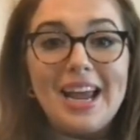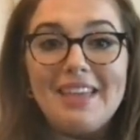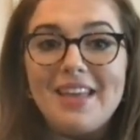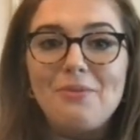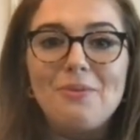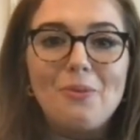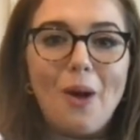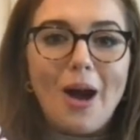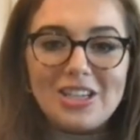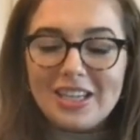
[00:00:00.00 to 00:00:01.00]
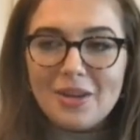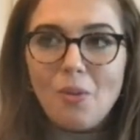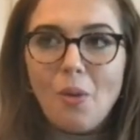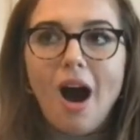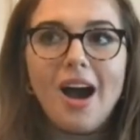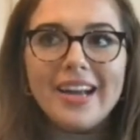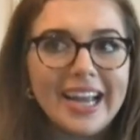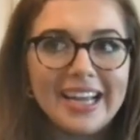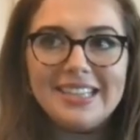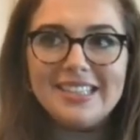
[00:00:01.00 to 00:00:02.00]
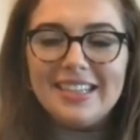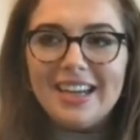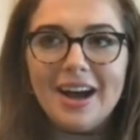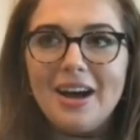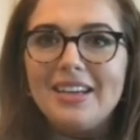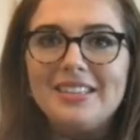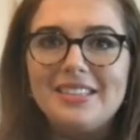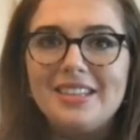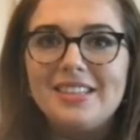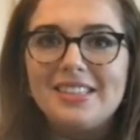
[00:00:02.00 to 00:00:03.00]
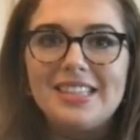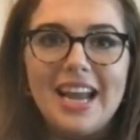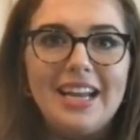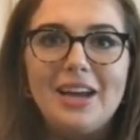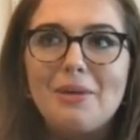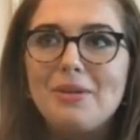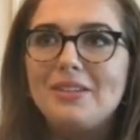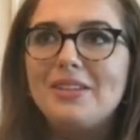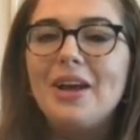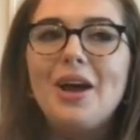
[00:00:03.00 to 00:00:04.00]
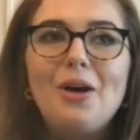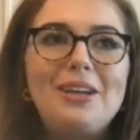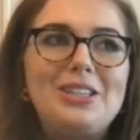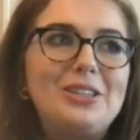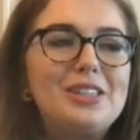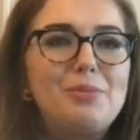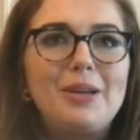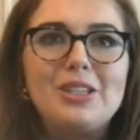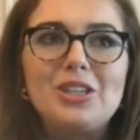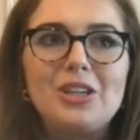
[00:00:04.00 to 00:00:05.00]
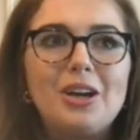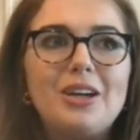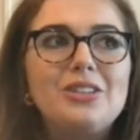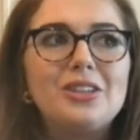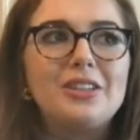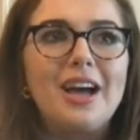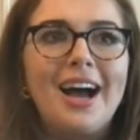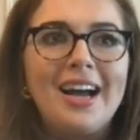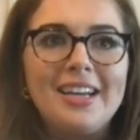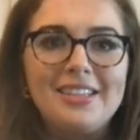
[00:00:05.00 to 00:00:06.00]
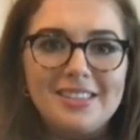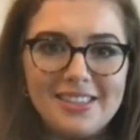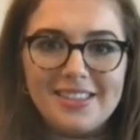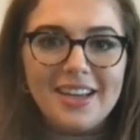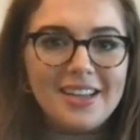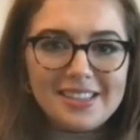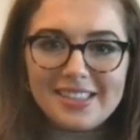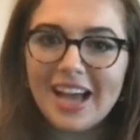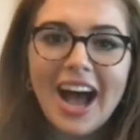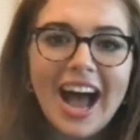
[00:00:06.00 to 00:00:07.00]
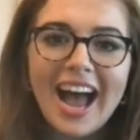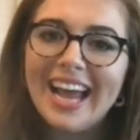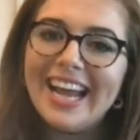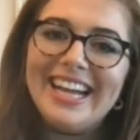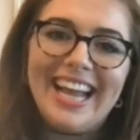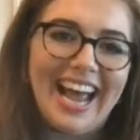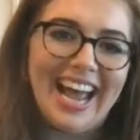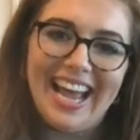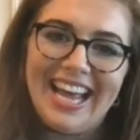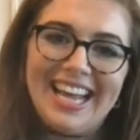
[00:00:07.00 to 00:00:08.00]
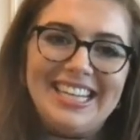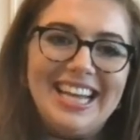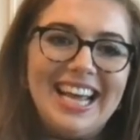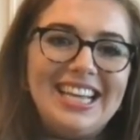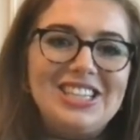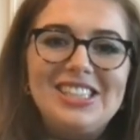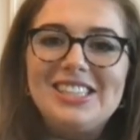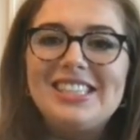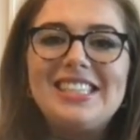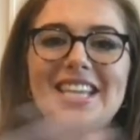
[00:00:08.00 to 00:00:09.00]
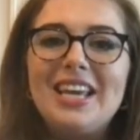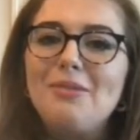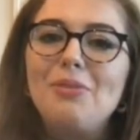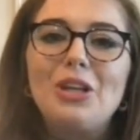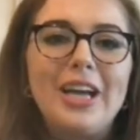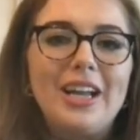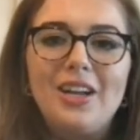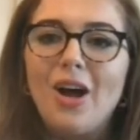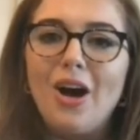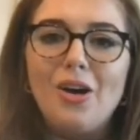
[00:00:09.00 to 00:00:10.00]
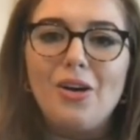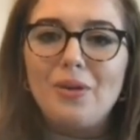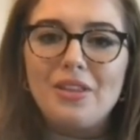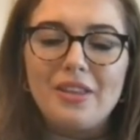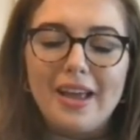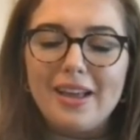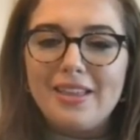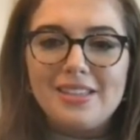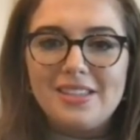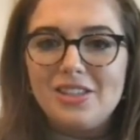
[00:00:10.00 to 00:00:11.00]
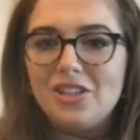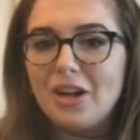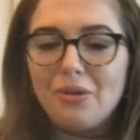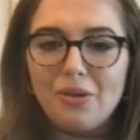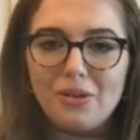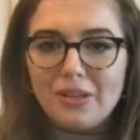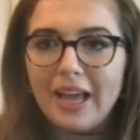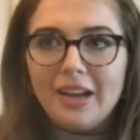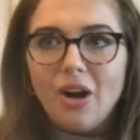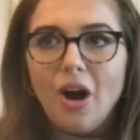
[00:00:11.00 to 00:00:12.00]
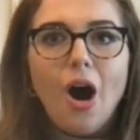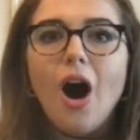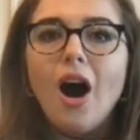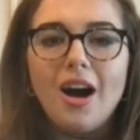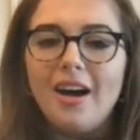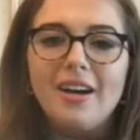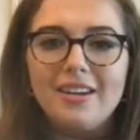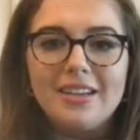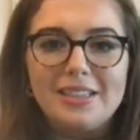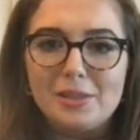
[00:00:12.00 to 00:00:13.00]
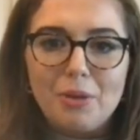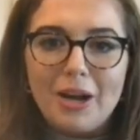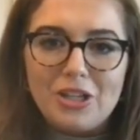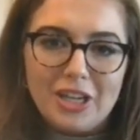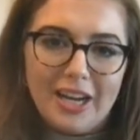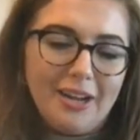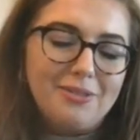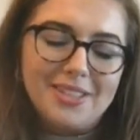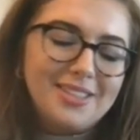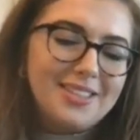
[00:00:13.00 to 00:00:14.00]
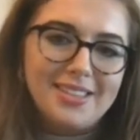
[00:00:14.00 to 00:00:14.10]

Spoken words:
And then watching him walk into the stadium, and we took his picture under the Heinz sign, and just to see him look at it all with like this general like awe expression, it was